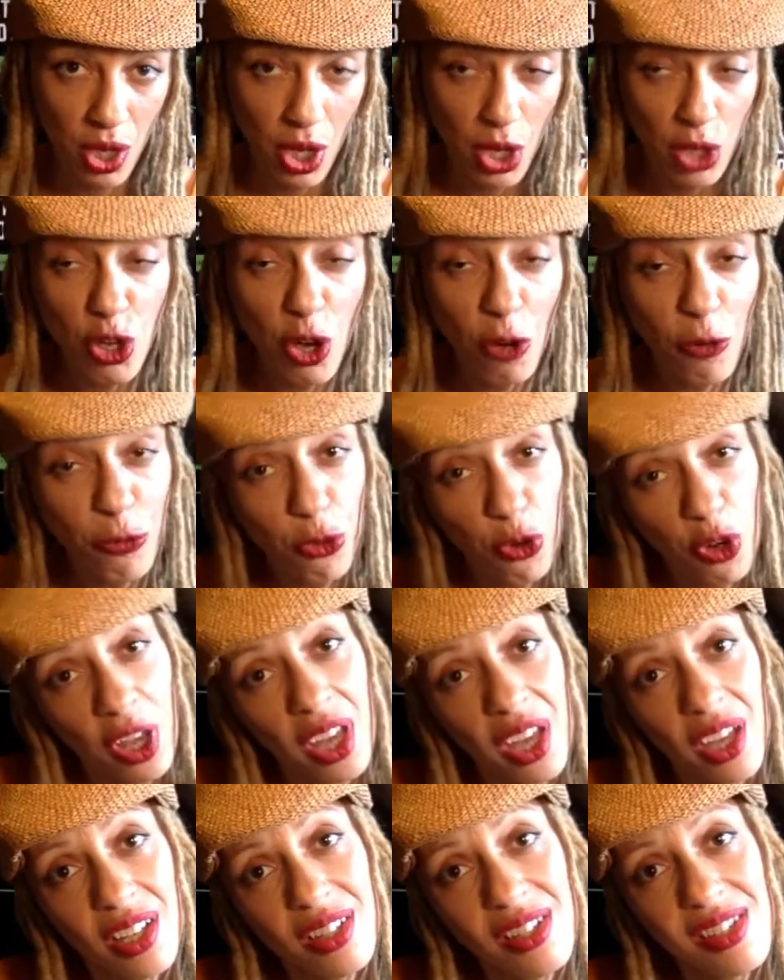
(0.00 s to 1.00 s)
Your
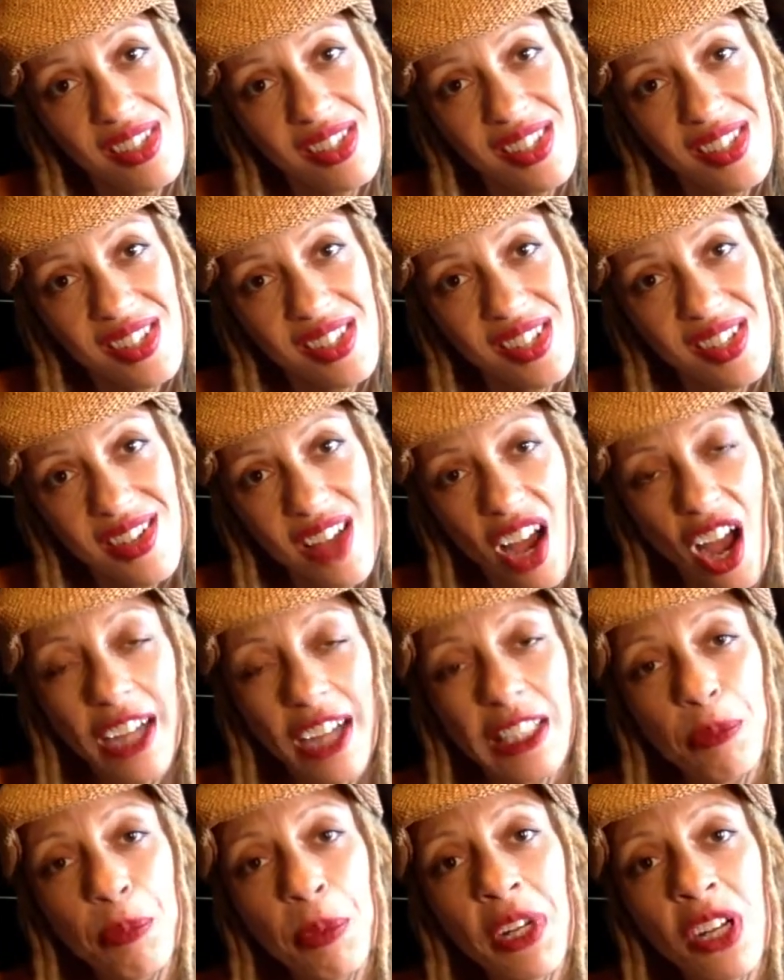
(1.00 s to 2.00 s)
friends are
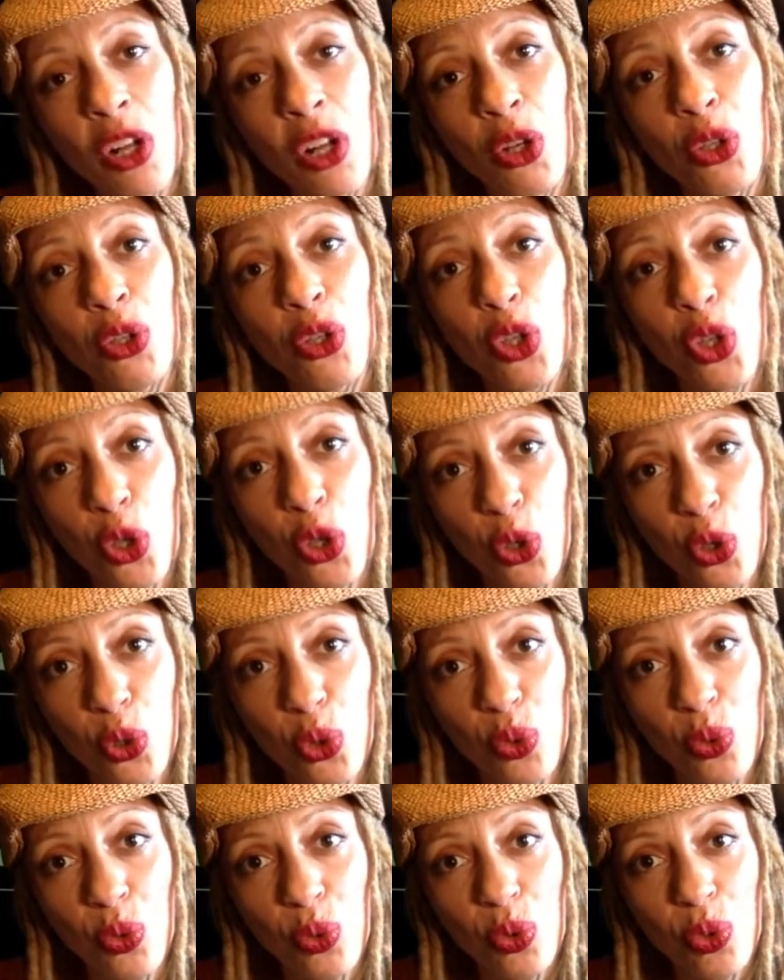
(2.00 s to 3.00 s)
dependent on
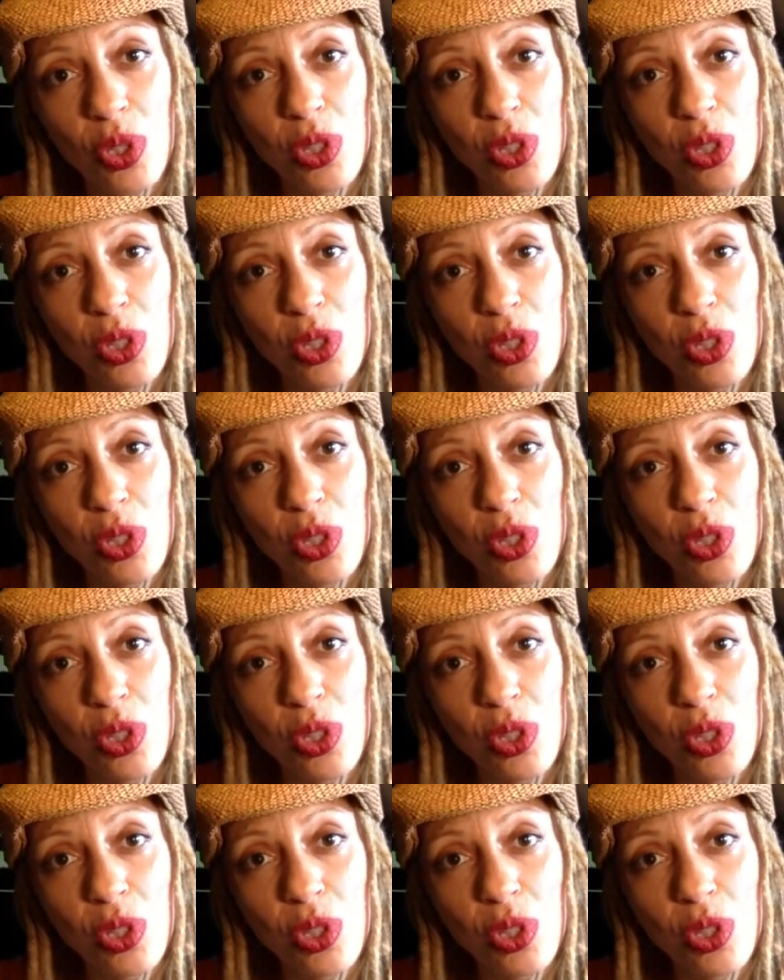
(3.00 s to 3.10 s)
you